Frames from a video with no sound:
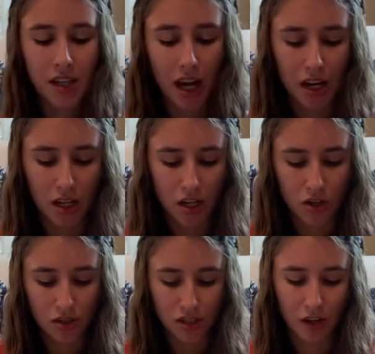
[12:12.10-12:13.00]
getting
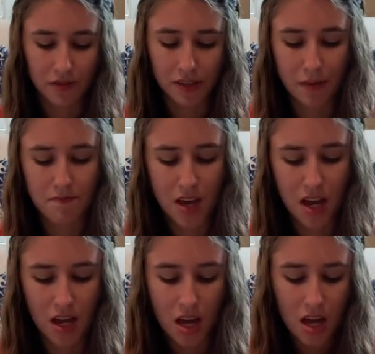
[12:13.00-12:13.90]
yourself
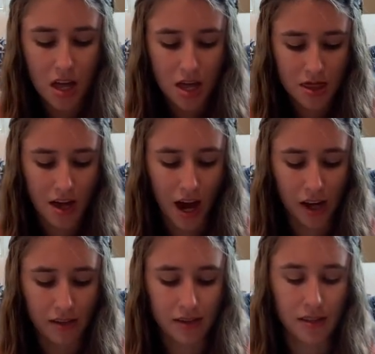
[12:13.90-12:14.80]
something
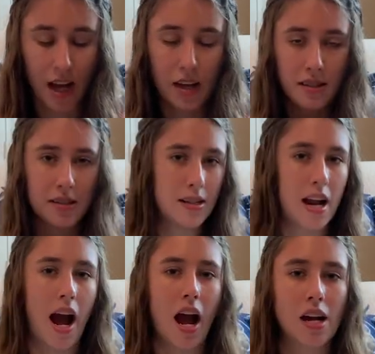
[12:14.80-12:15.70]
that says
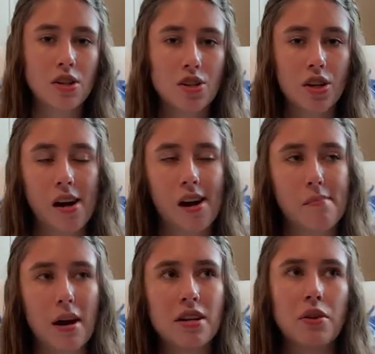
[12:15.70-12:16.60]
Nash.
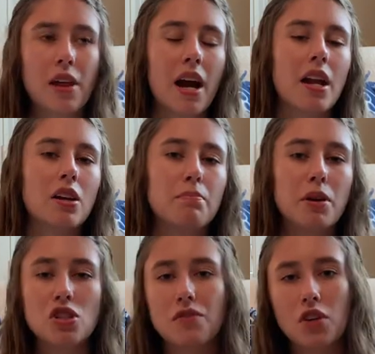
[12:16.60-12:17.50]
Um, I know they had a
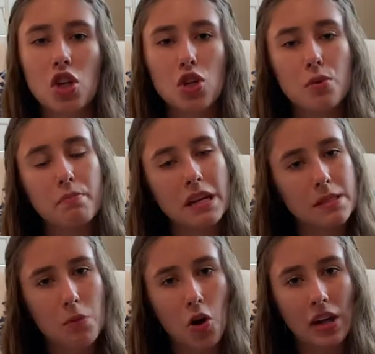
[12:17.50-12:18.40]
bunch of cute
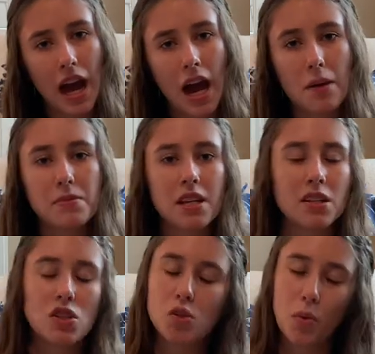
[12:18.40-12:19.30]
baseball caps, they
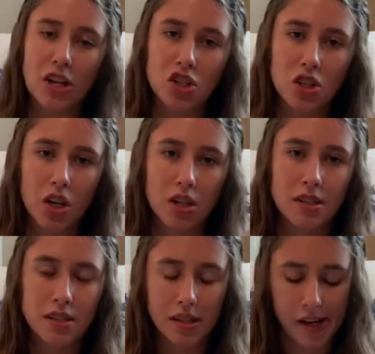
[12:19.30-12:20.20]
had
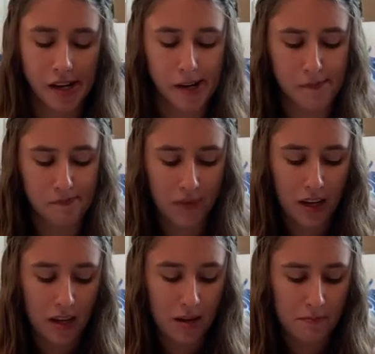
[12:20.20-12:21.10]
sweatshirts, um,
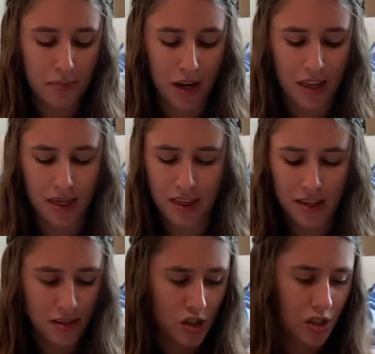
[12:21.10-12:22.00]
but
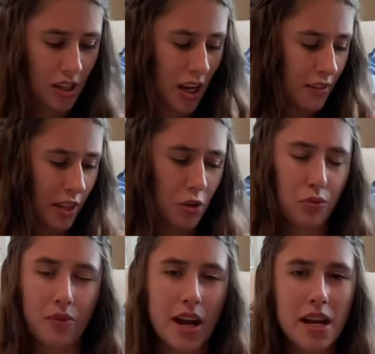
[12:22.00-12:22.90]
this just kind of like
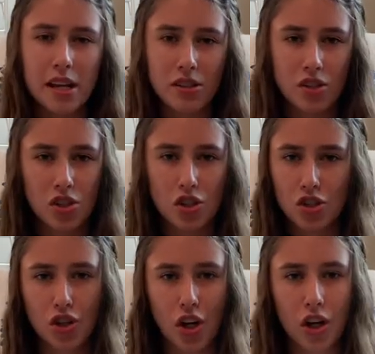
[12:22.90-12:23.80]
raised
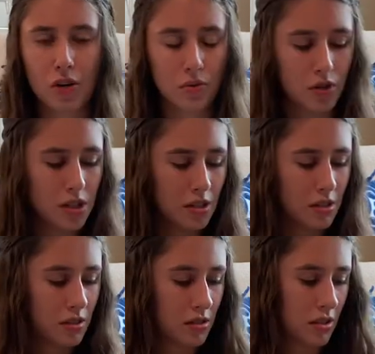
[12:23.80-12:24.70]
shirt
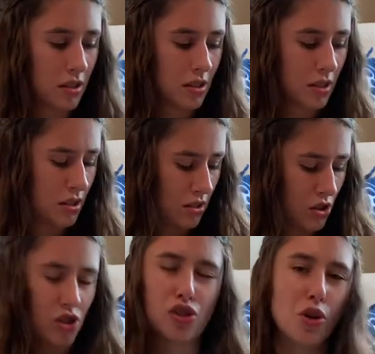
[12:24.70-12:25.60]
was
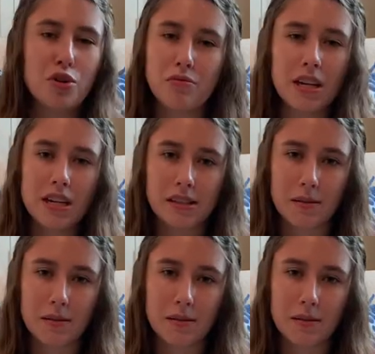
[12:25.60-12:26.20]
just so unique to